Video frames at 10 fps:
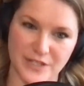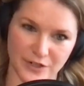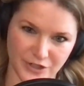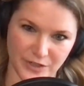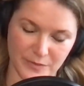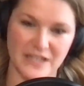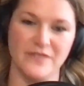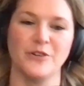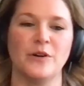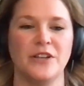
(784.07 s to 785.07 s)
researching
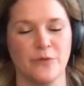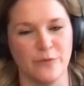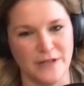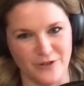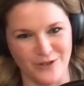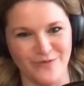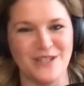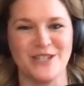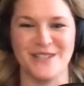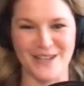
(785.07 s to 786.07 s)
medieval, and you were researching
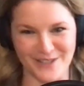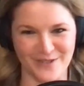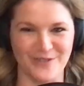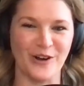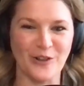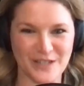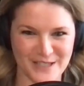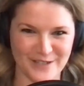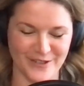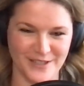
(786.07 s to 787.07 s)
Regency, and sort of all
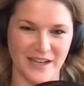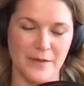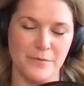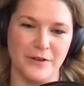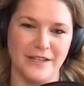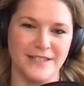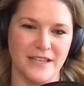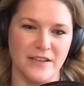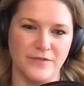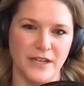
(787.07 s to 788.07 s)
these different time periods
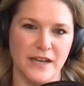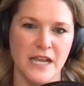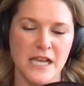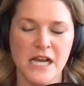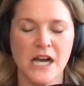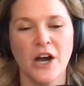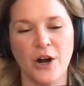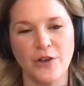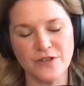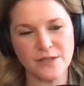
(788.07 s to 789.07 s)
that you've done.
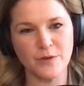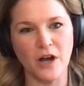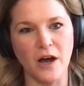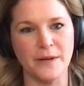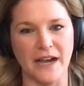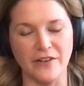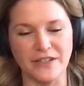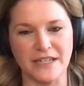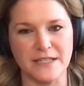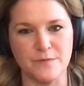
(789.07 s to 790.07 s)
Are there some
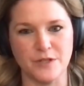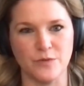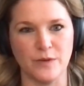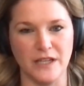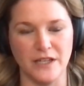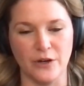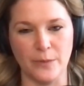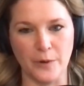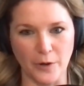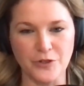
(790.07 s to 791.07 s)
commonalities between your
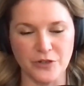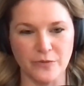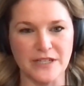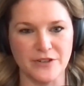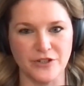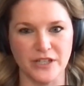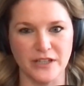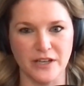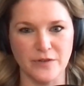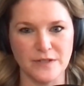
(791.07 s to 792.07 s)
approach to
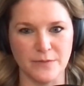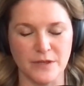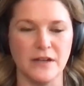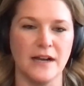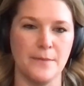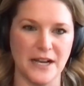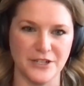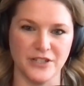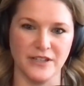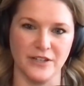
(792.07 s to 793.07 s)
researching those? I mean, I
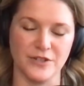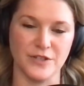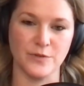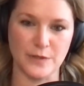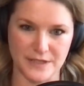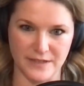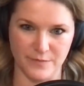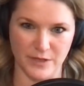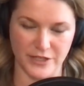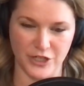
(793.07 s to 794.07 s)
imagine that your
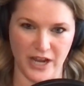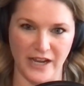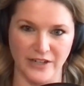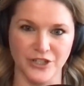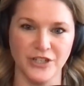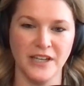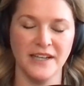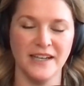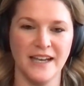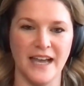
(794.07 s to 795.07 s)
sources must change
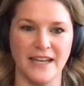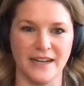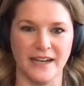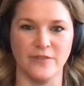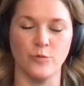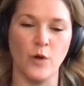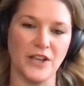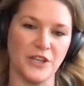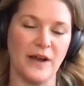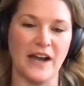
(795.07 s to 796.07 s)
and kind of
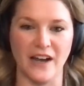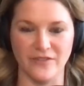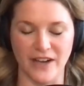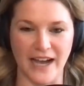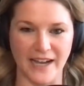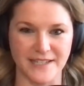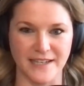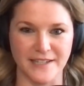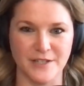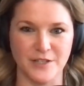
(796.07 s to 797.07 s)
what you have
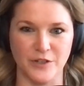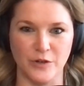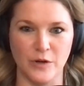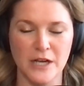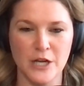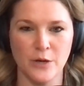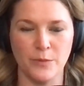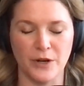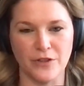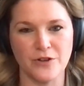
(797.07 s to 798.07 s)
access to.
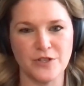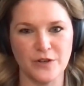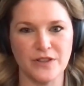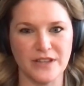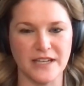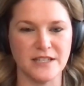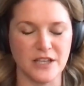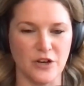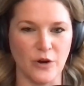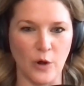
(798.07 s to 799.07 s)
But are there certain things
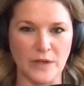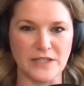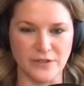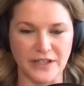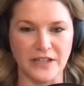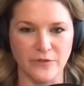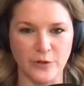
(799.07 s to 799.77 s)
that you're always looking